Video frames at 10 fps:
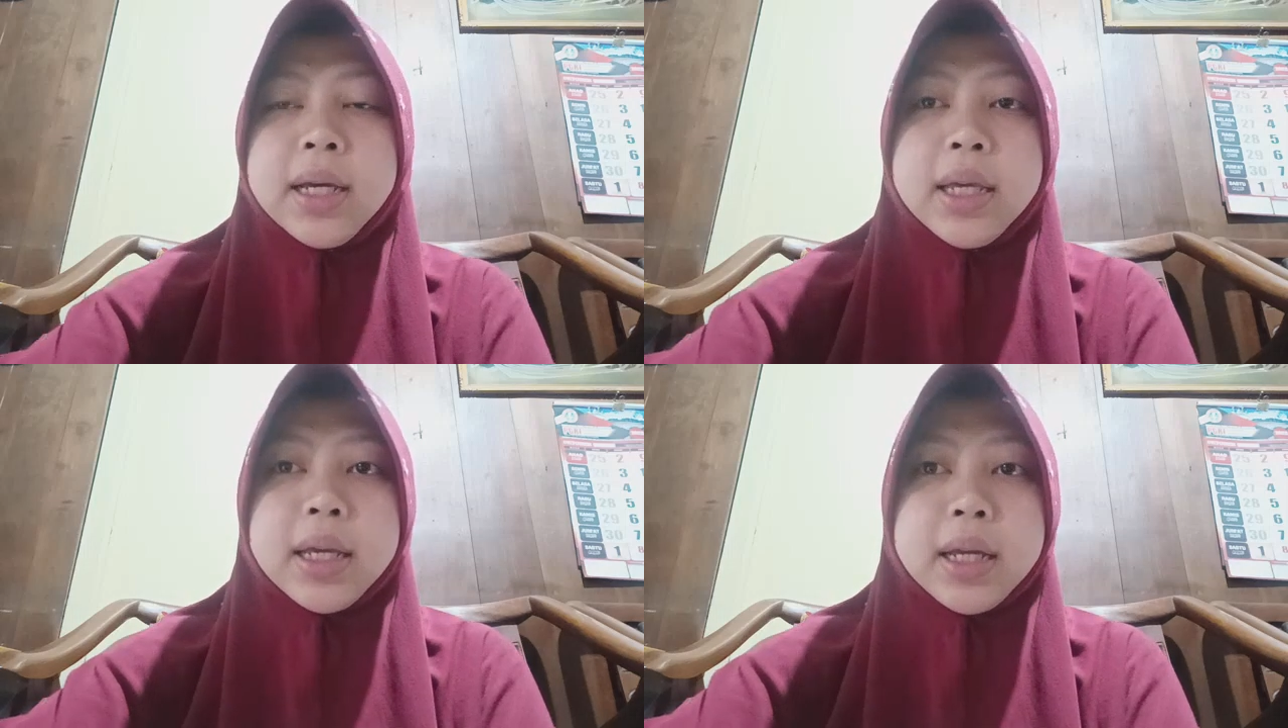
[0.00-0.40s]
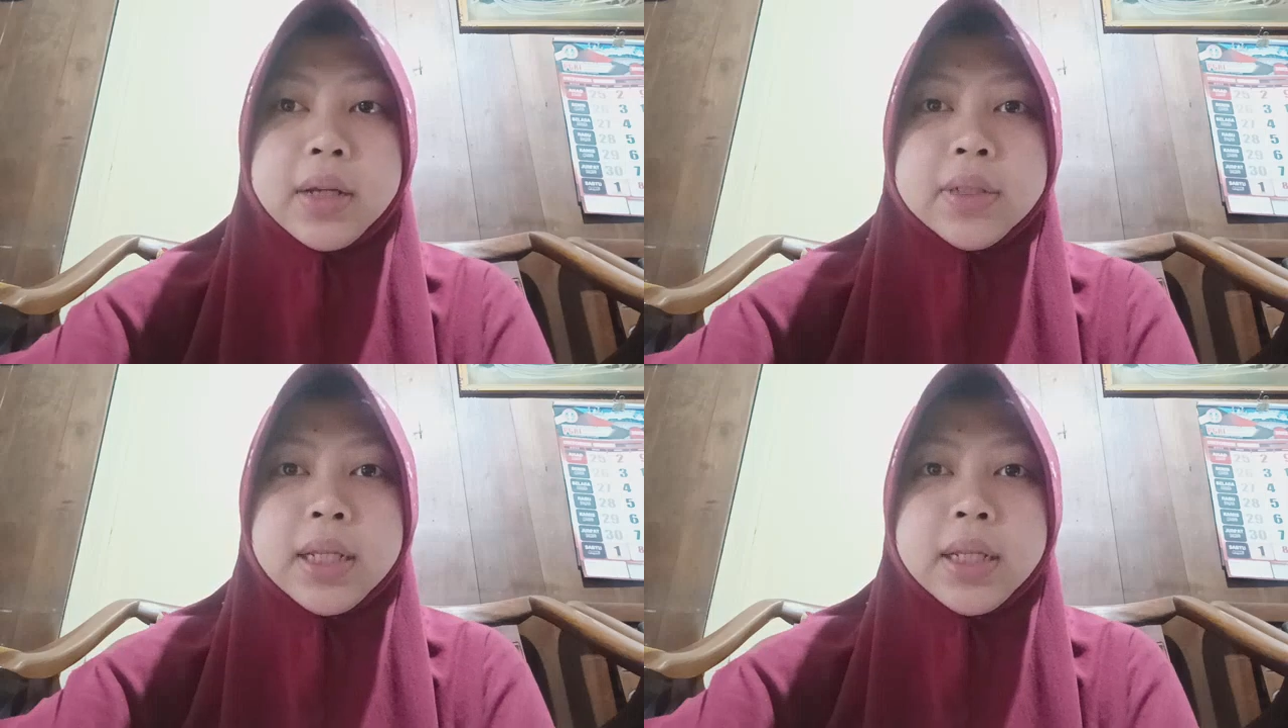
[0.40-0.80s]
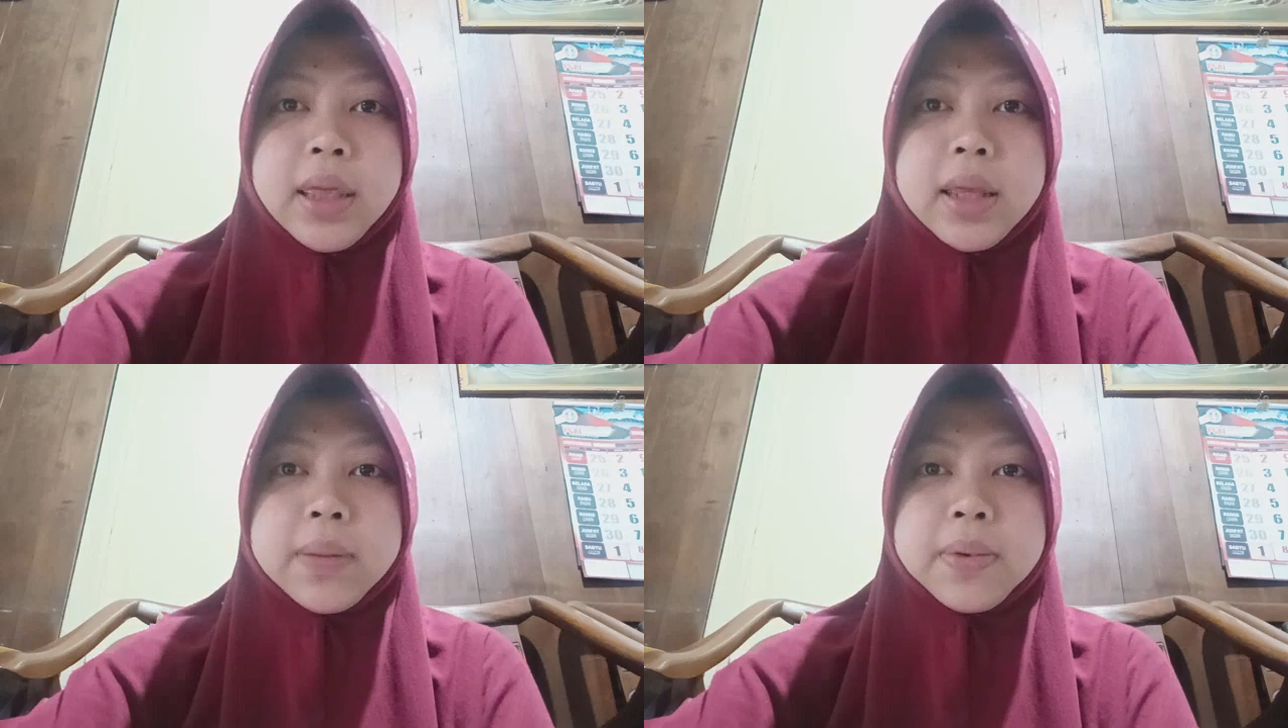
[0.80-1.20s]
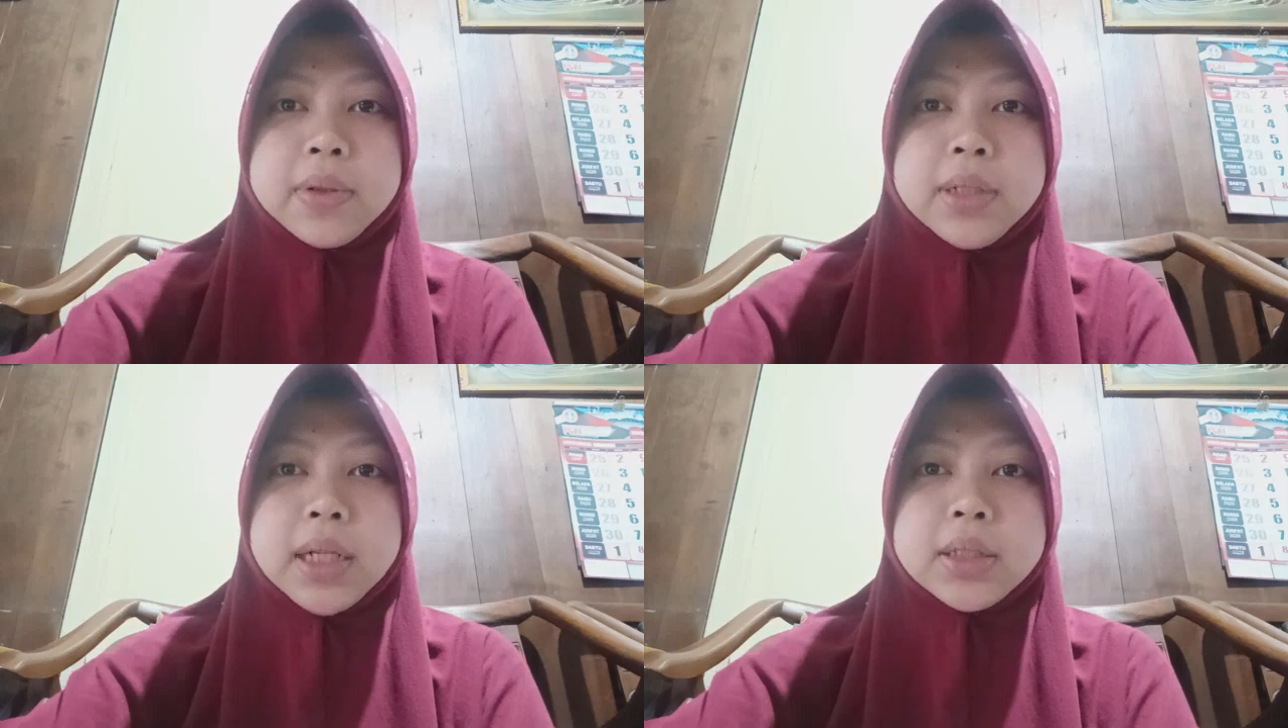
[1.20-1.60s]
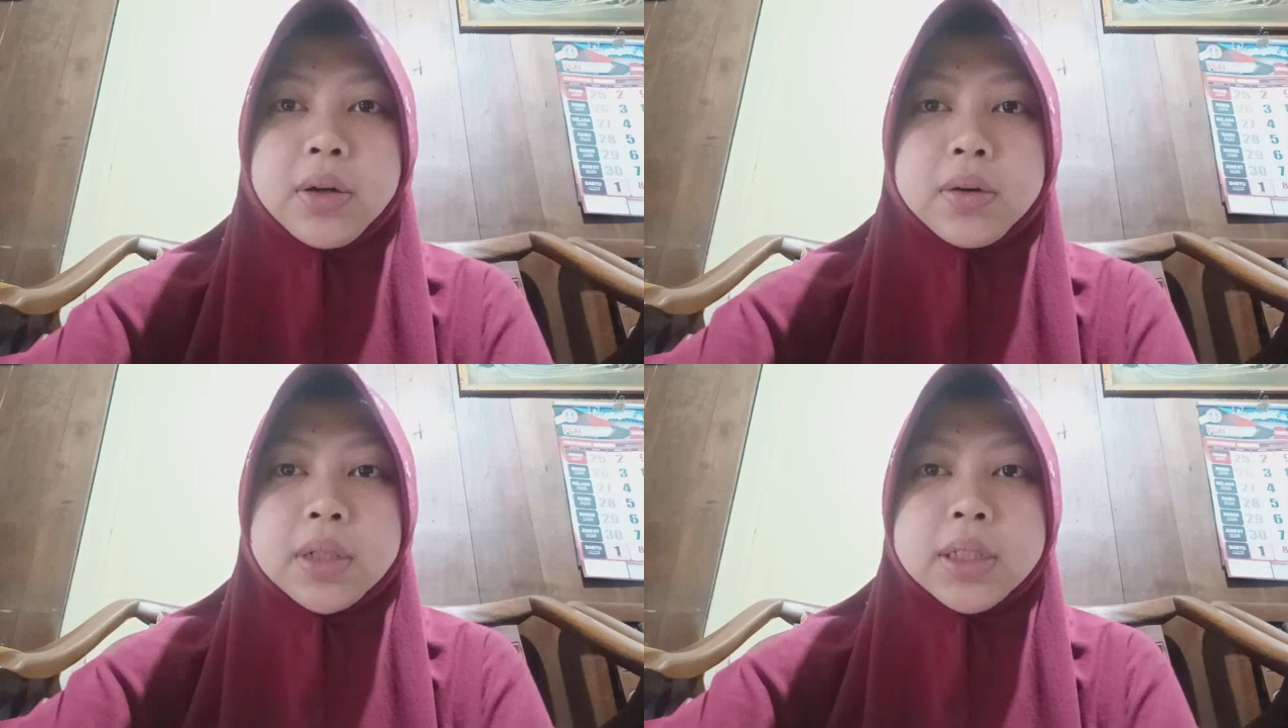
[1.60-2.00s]
included in the product's
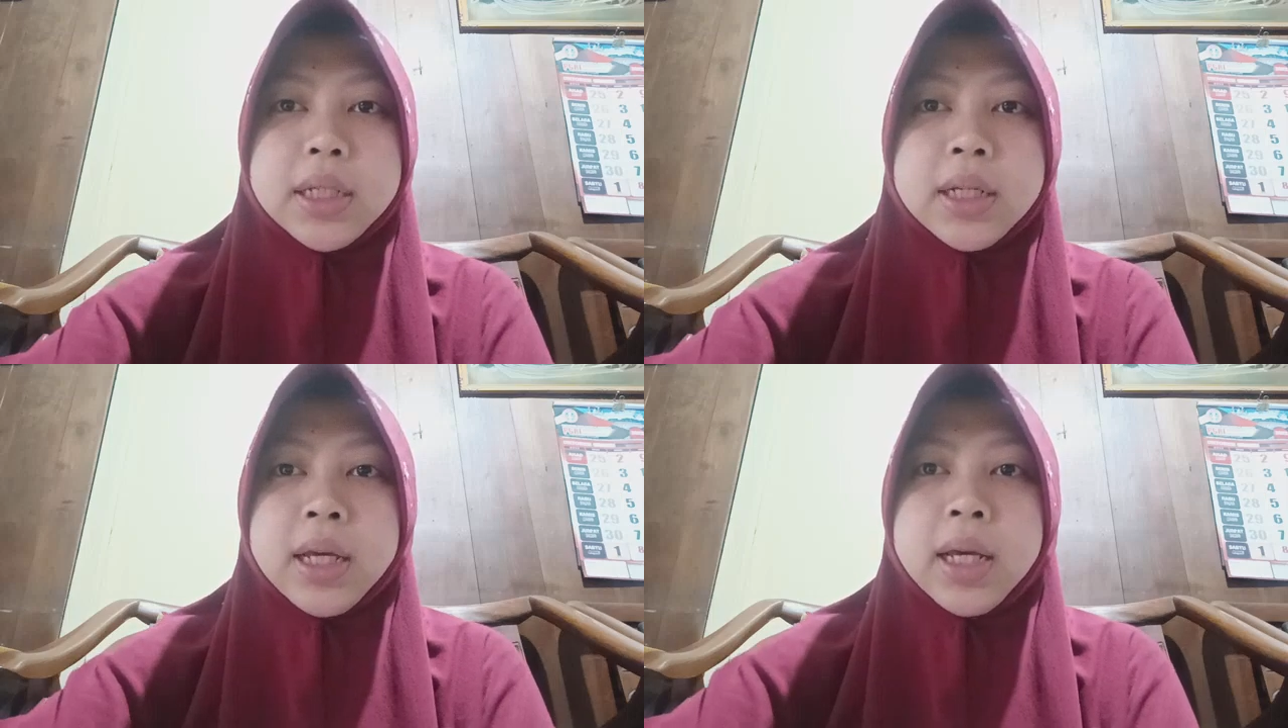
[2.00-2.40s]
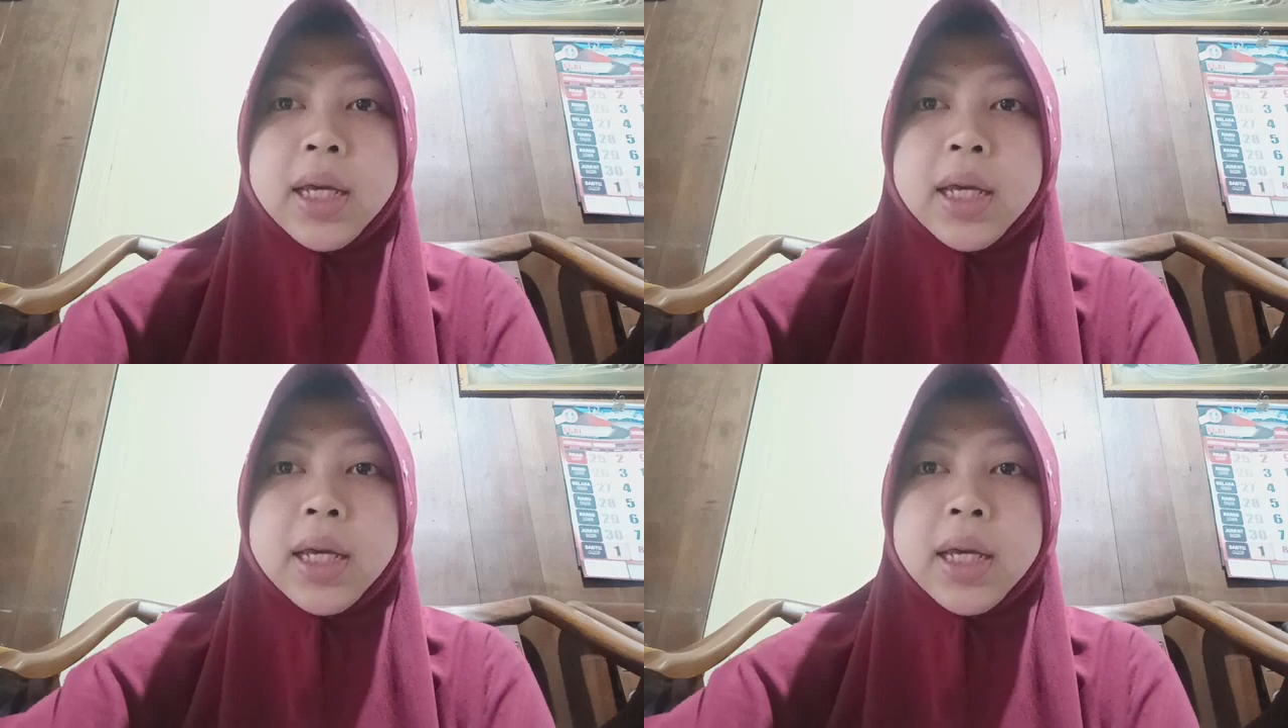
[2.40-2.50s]
origin,